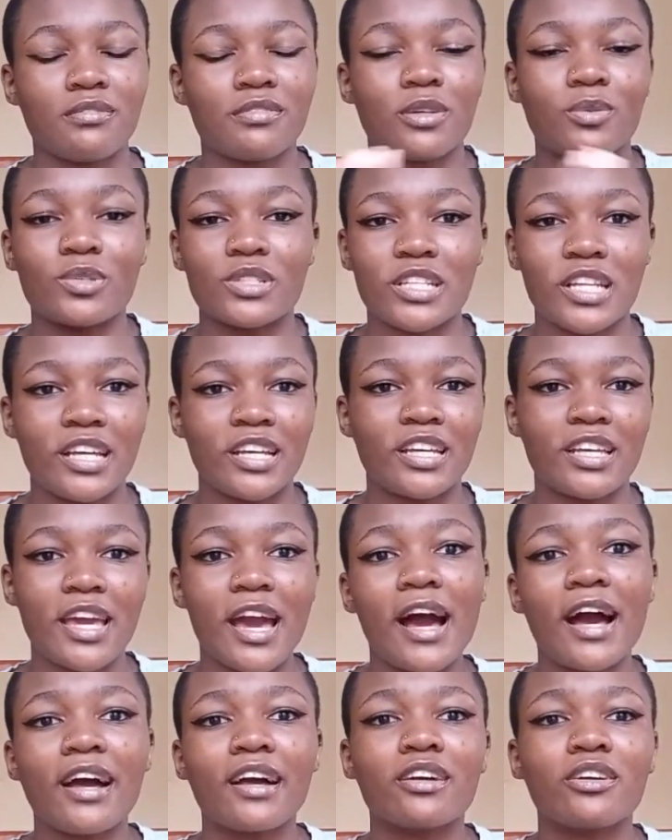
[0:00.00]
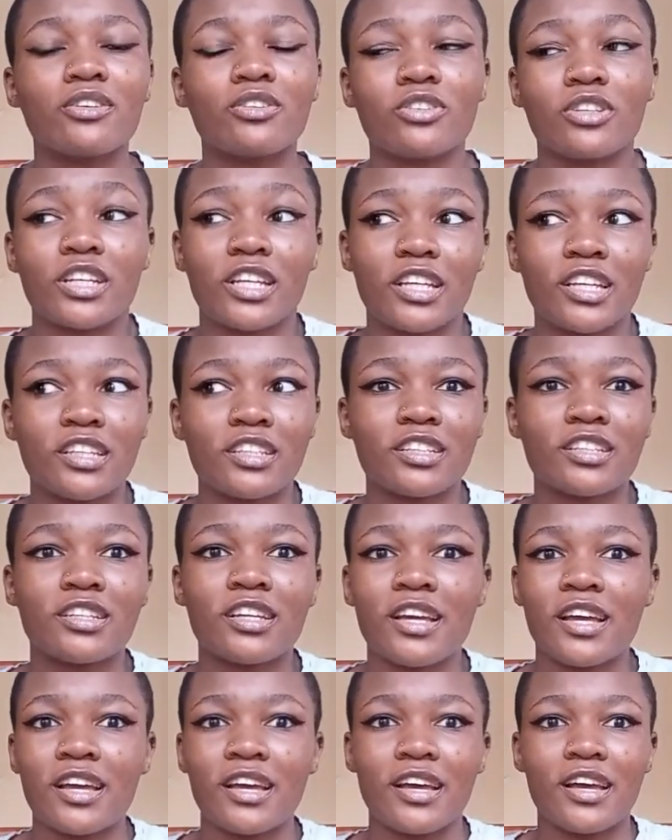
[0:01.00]
I was like, yeah, okay,
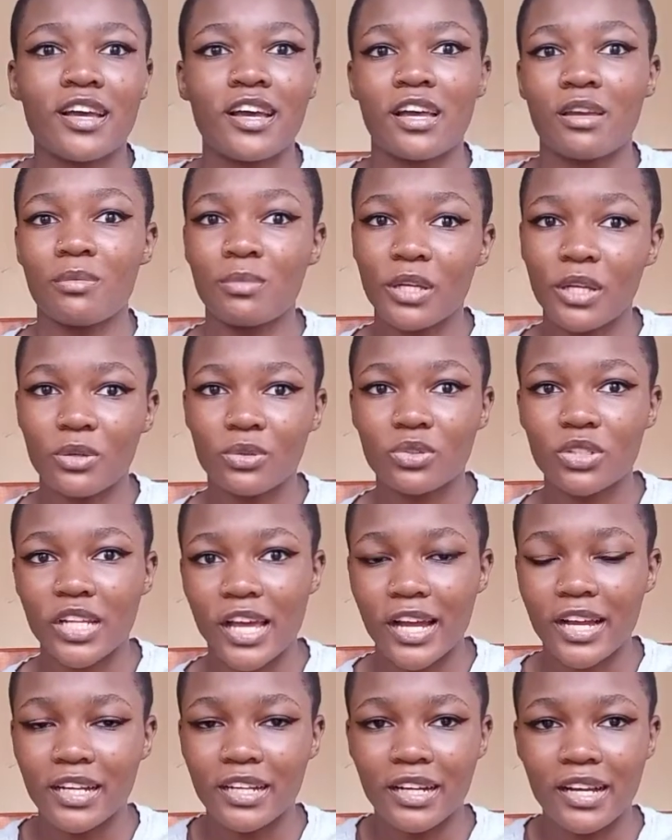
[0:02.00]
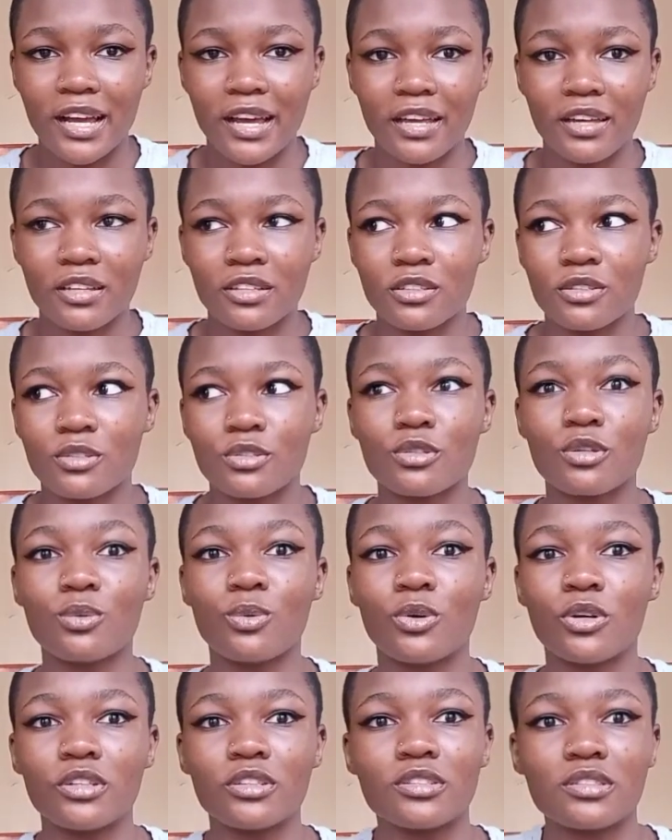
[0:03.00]
I may look like a guy, so
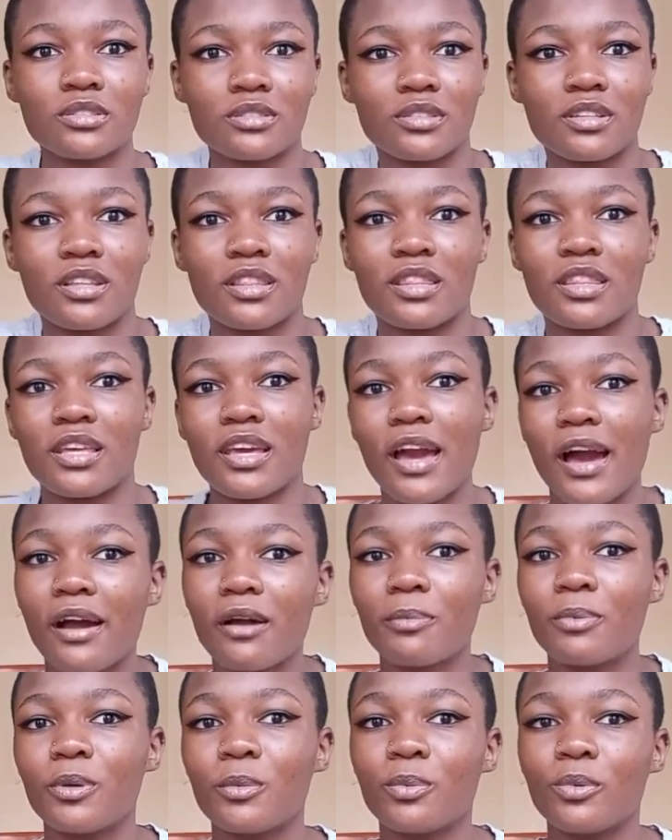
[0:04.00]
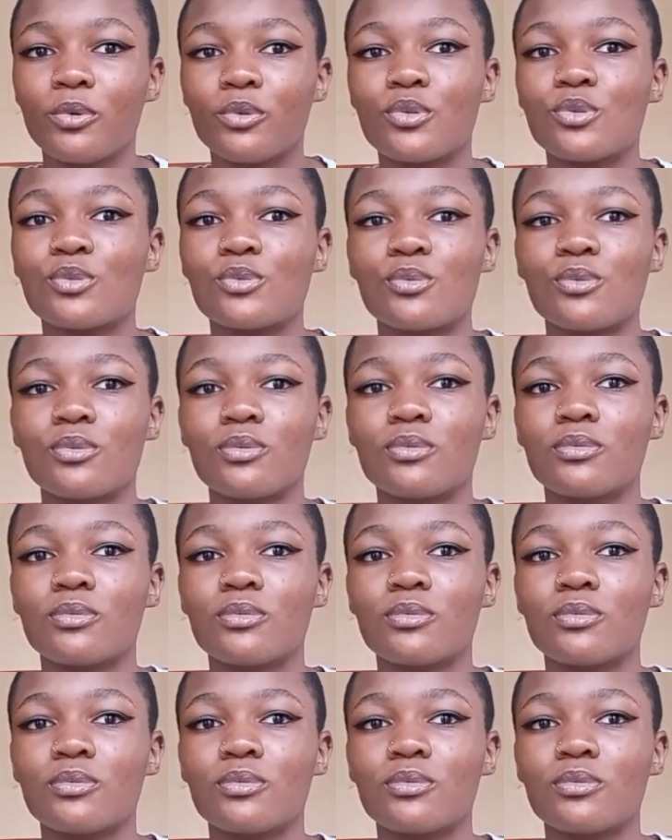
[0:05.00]
what? They are people too.